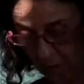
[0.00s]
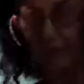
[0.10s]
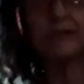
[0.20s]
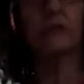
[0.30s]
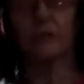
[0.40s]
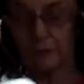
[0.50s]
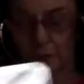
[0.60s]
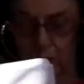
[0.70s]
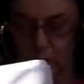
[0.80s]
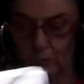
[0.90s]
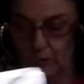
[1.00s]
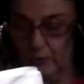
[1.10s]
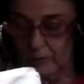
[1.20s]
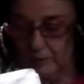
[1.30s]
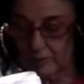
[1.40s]
money was no
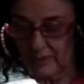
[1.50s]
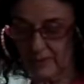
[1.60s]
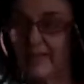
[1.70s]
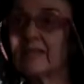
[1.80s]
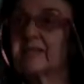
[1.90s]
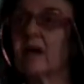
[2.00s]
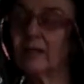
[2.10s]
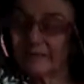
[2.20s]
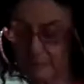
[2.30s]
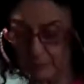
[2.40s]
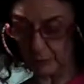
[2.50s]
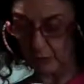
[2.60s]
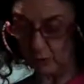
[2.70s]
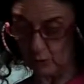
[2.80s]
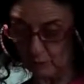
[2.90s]
more his ultimate
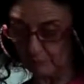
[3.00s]
goal,